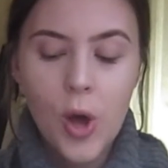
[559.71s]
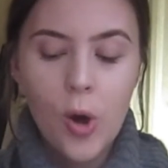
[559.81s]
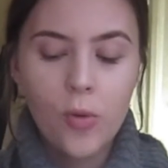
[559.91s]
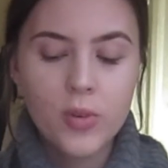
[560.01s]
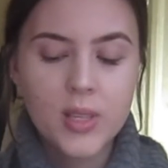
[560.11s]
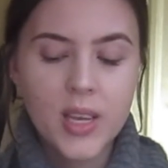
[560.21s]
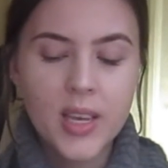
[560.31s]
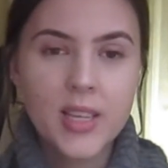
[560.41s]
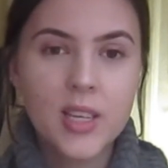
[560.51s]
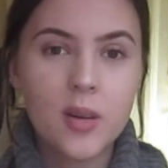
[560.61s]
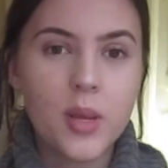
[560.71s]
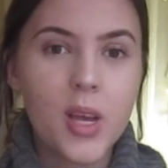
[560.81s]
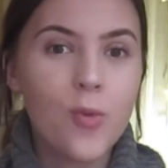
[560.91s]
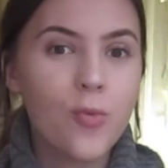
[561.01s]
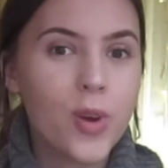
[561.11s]
obviously it's going to be
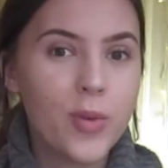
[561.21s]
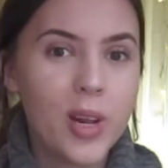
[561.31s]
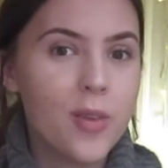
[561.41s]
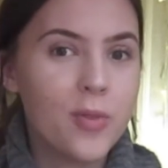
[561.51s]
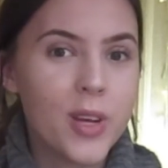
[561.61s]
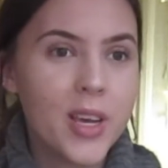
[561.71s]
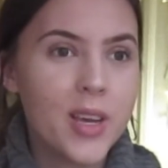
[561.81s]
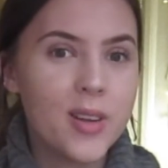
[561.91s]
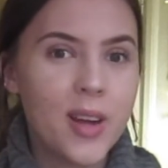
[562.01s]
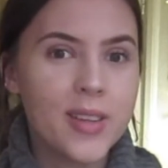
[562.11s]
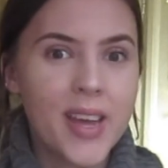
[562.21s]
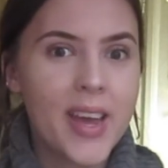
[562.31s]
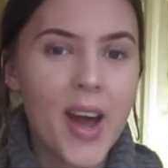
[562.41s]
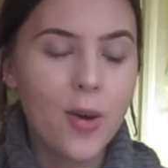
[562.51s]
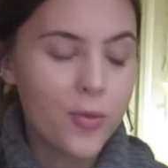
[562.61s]
a really really lovely like day
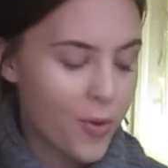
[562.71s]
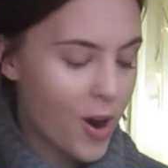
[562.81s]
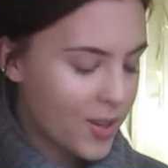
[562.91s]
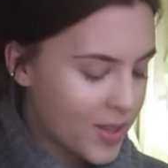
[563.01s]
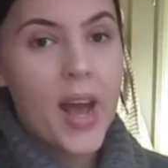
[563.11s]
out for us